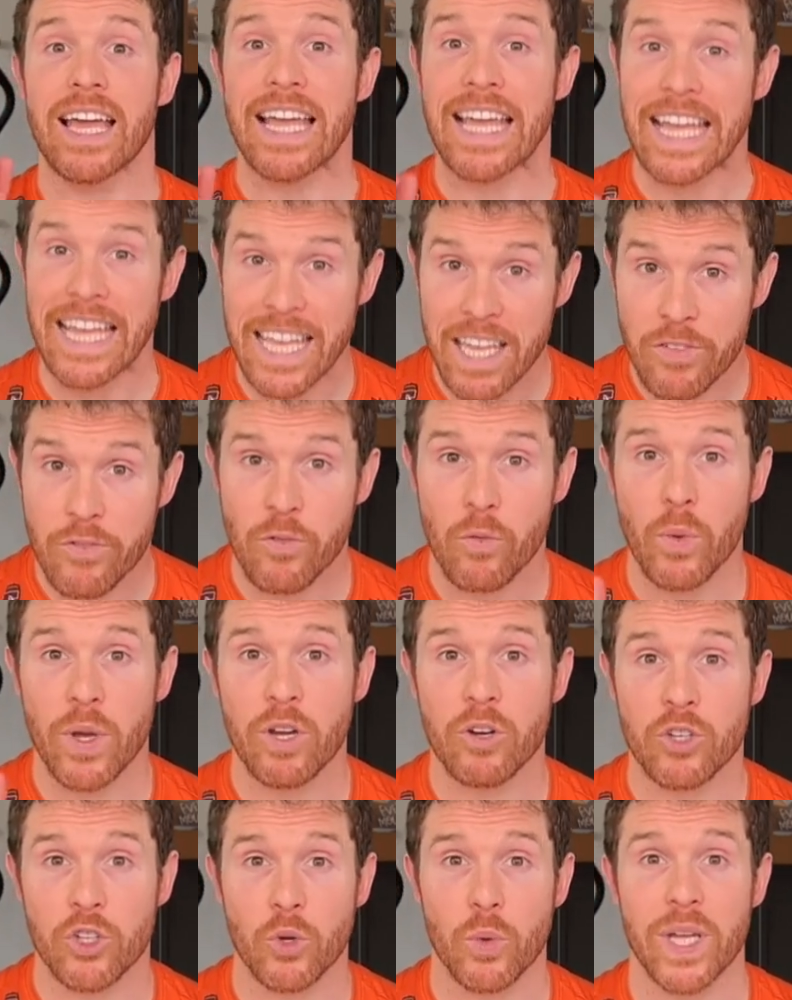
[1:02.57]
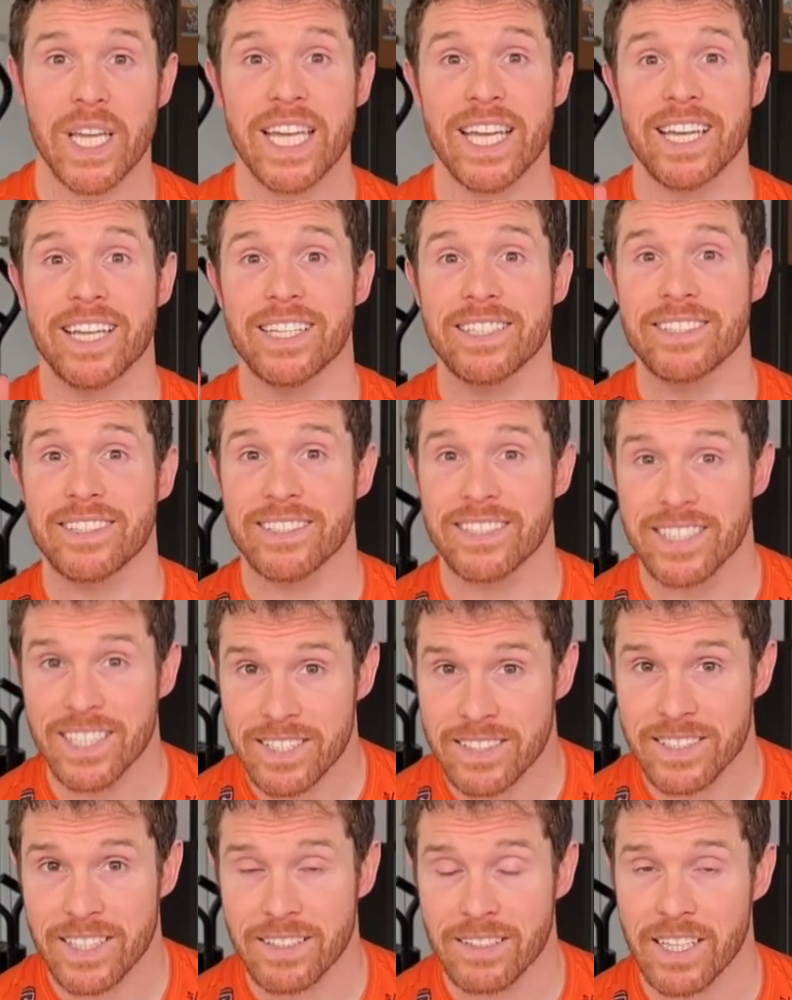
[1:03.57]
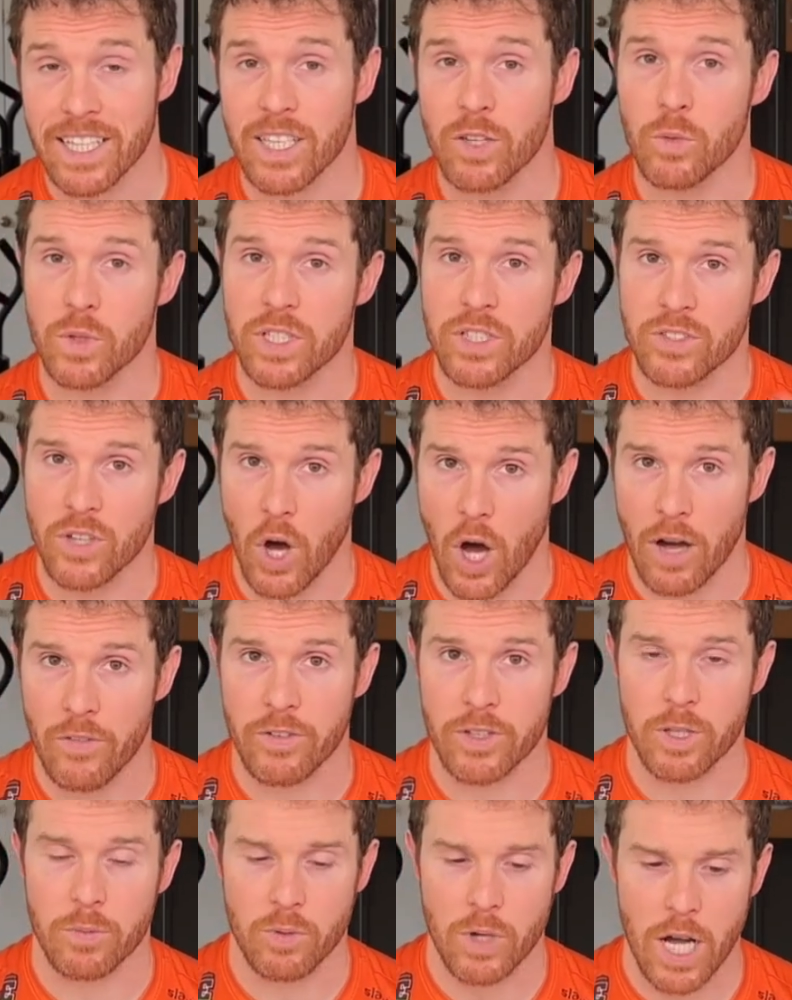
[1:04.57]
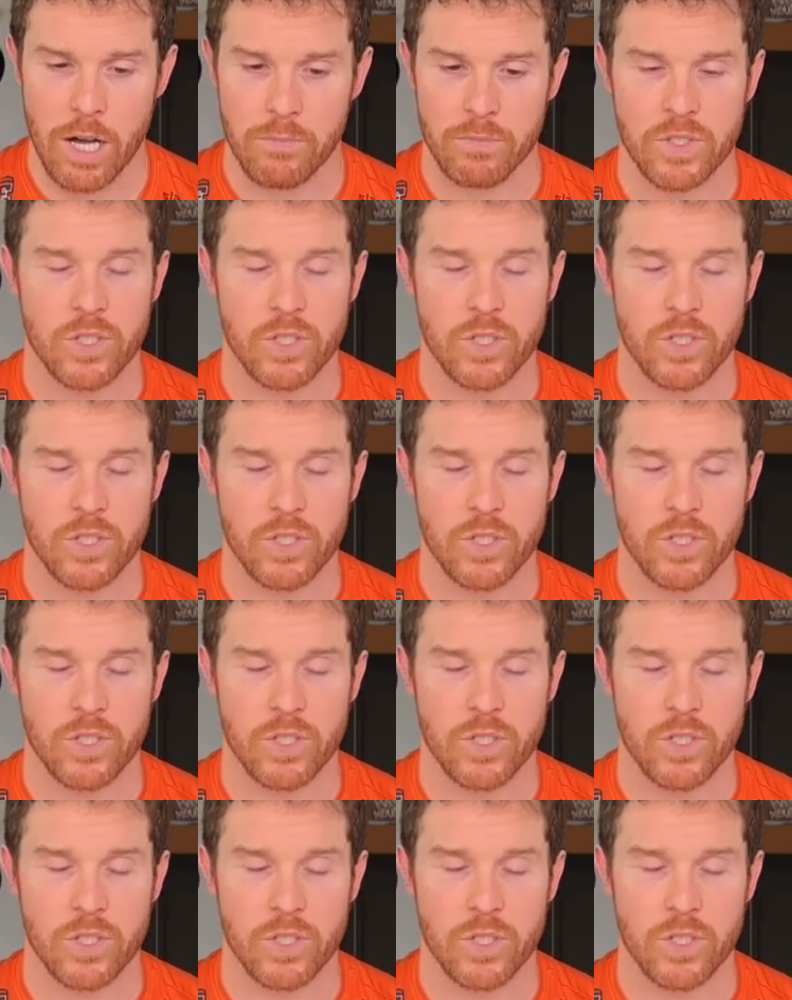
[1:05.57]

if we are doing it consistently, which is often the problem.